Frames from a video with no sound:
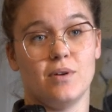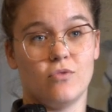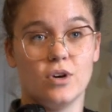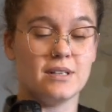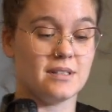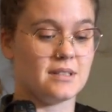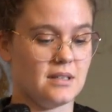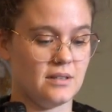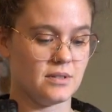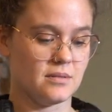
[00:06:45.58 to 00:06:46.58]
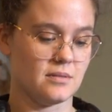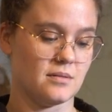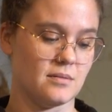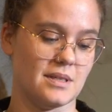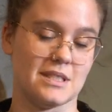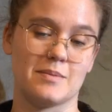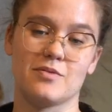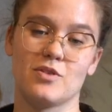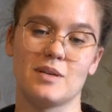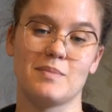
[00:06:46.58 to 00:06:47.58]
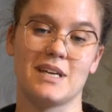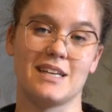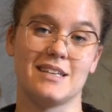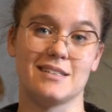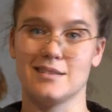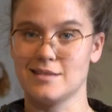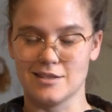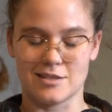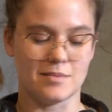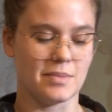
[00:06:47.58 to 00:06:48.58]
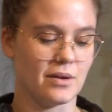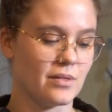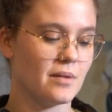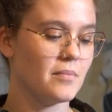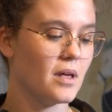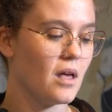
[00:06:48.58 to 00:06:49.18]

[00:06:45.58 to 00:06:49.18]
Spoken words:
avoiding the sleeves, because I'm avoiding making a decision about them,